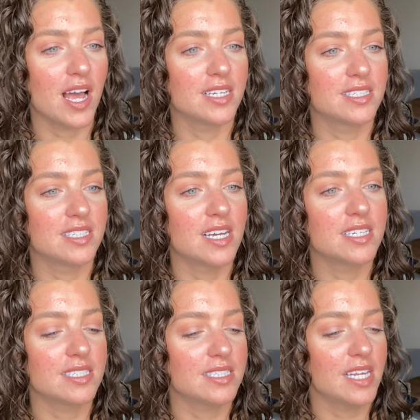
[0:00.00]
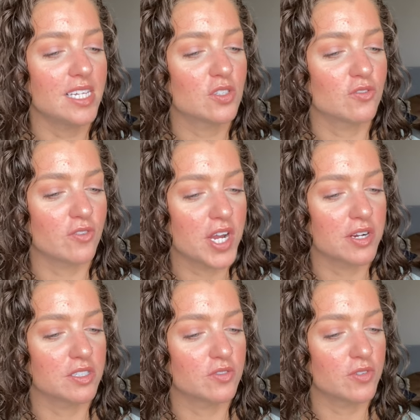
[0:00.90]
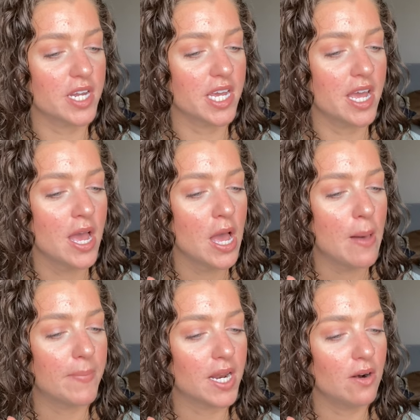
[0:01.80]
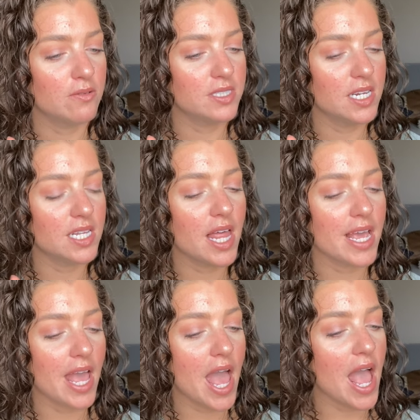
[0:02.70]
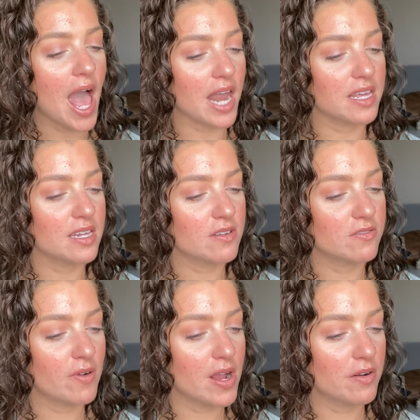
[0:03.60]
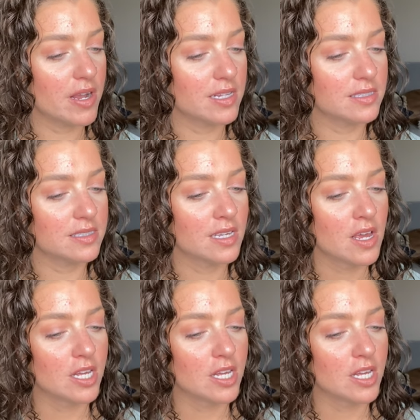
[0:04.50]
I, it doesn't say it's fragrance-free, but I don't see any like added fragrance.